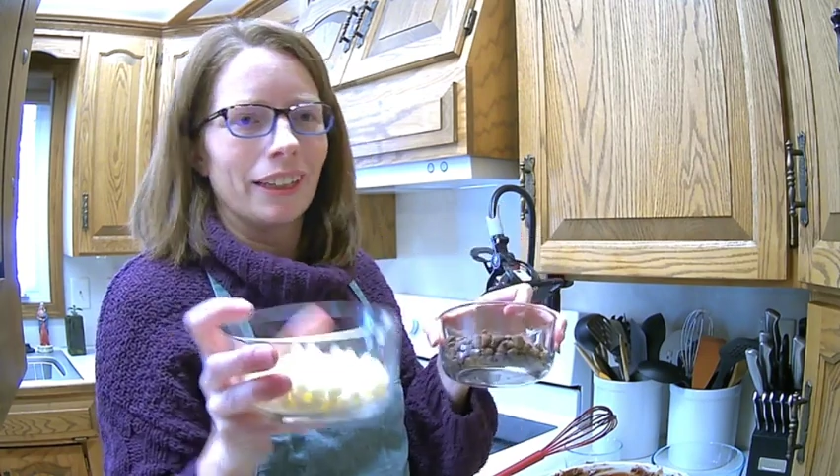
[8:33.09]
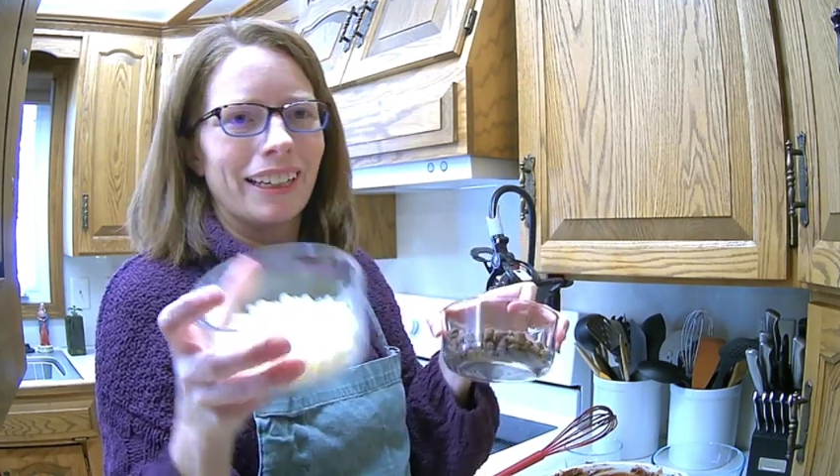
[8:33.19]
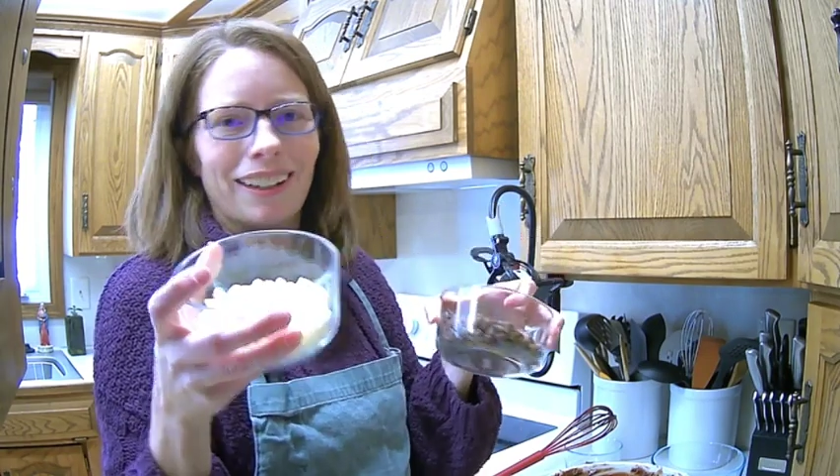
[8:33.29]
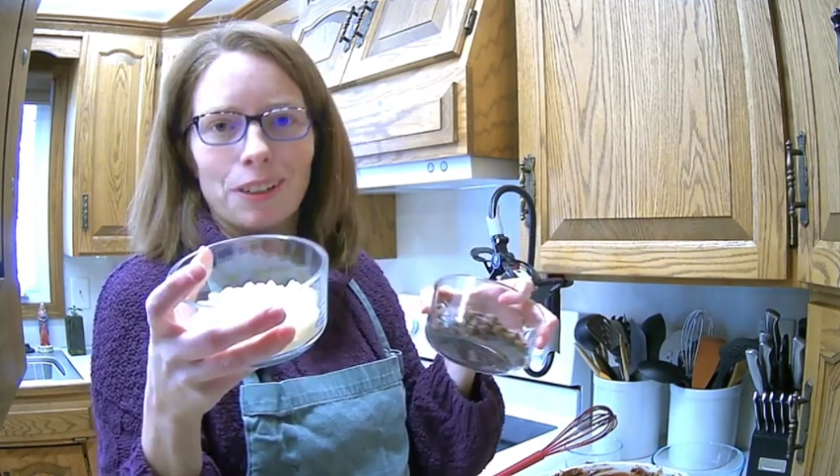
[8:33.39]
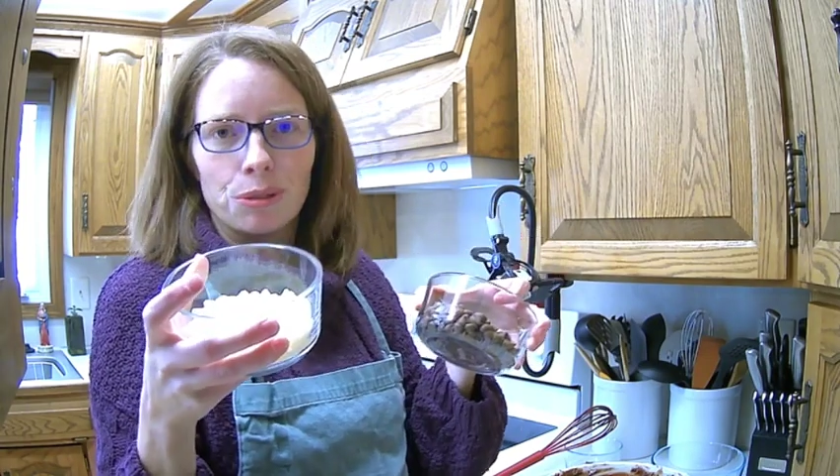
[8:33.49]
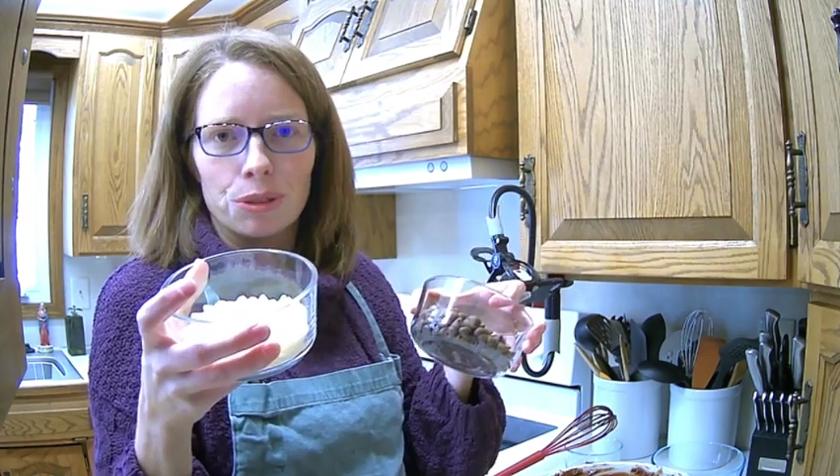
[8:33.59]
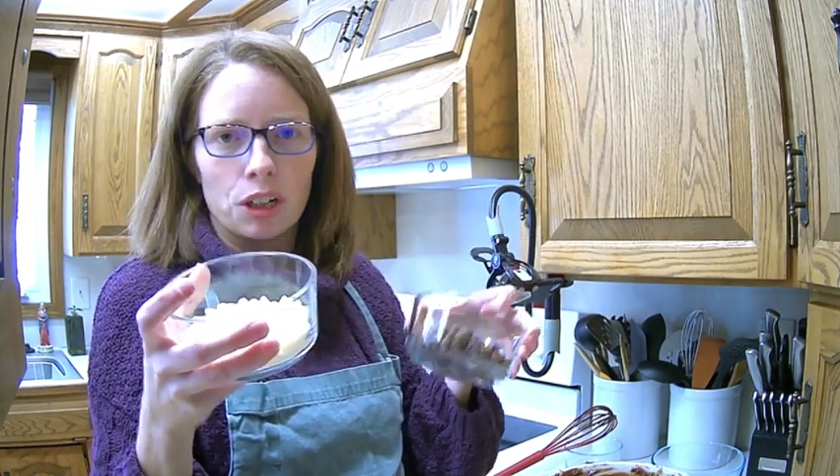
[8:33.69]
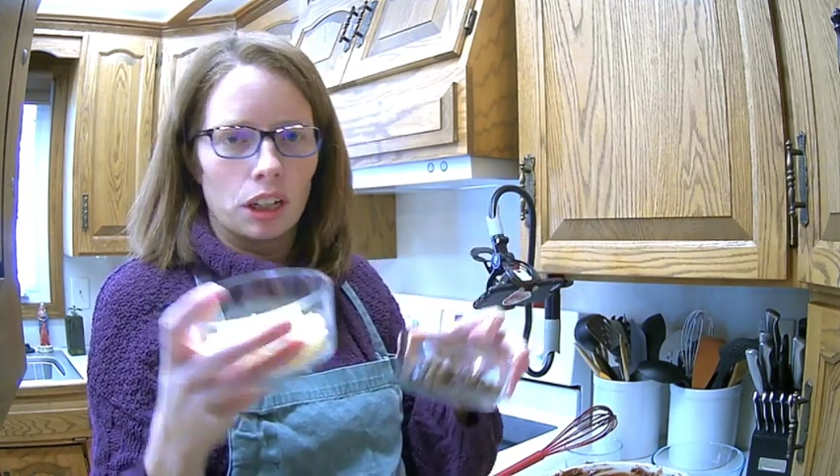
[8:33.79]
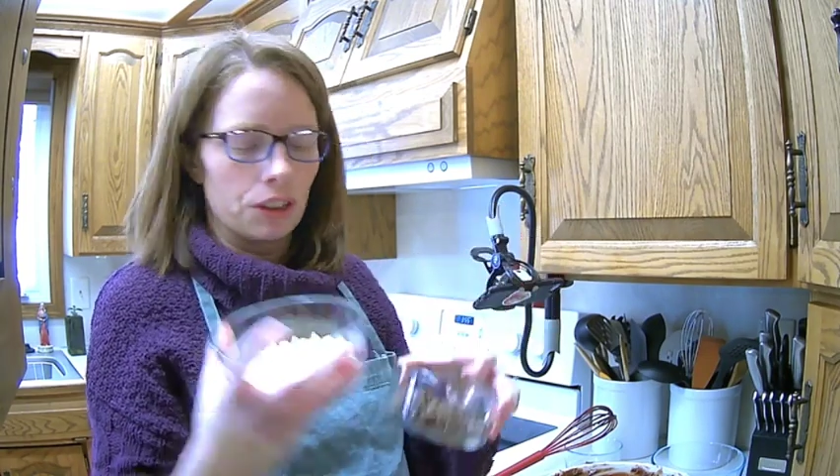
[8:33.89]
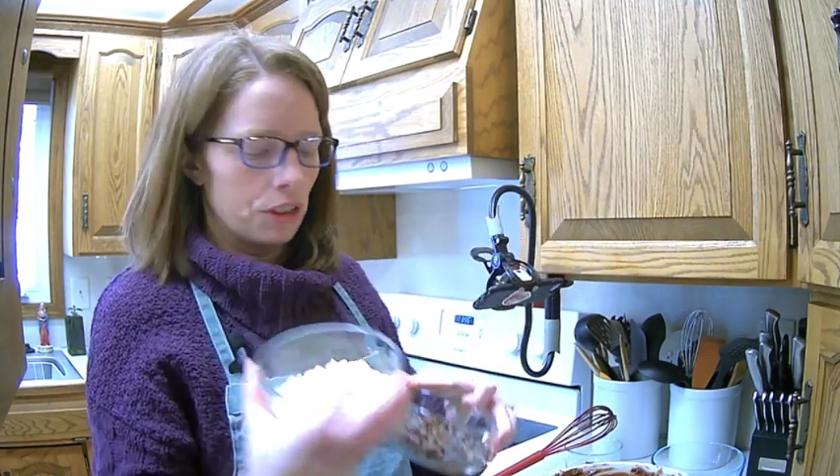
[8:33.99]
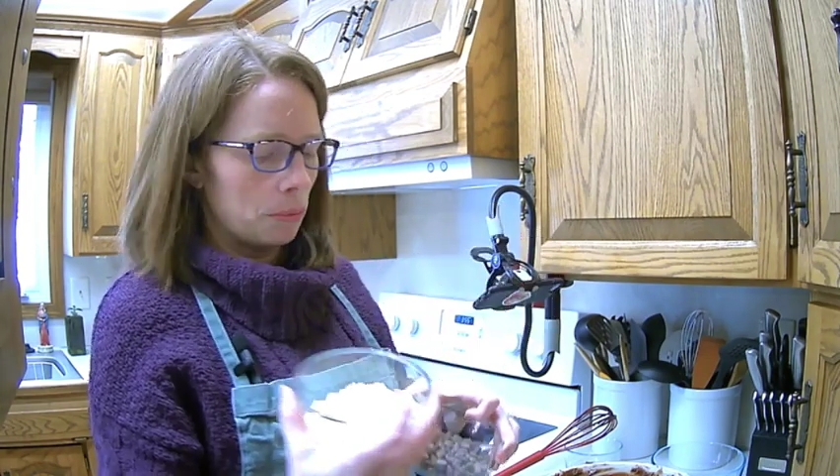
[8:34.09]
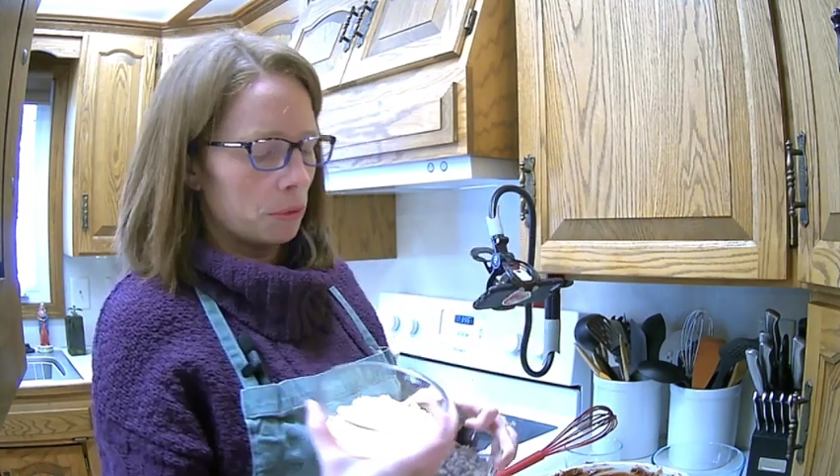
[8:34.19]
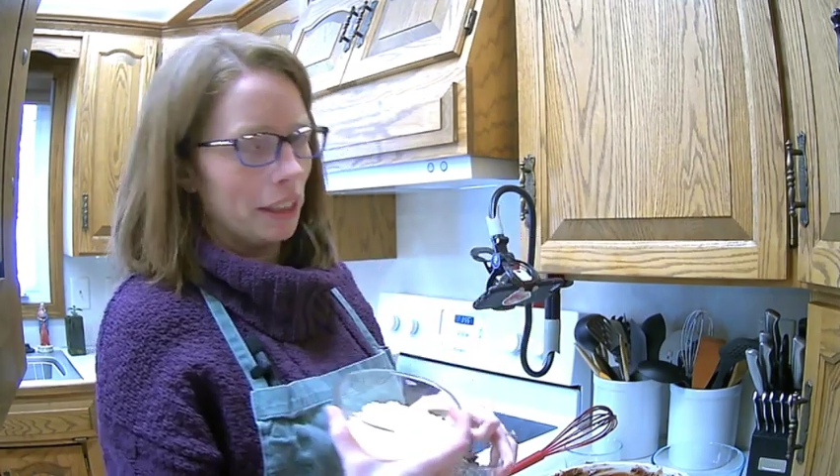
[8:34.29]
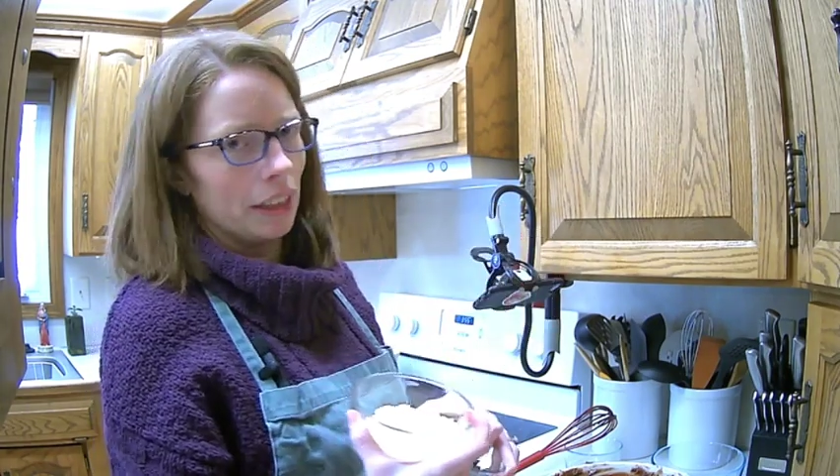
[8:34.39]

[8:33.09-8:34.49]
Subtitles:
Again, I use chocolate chips.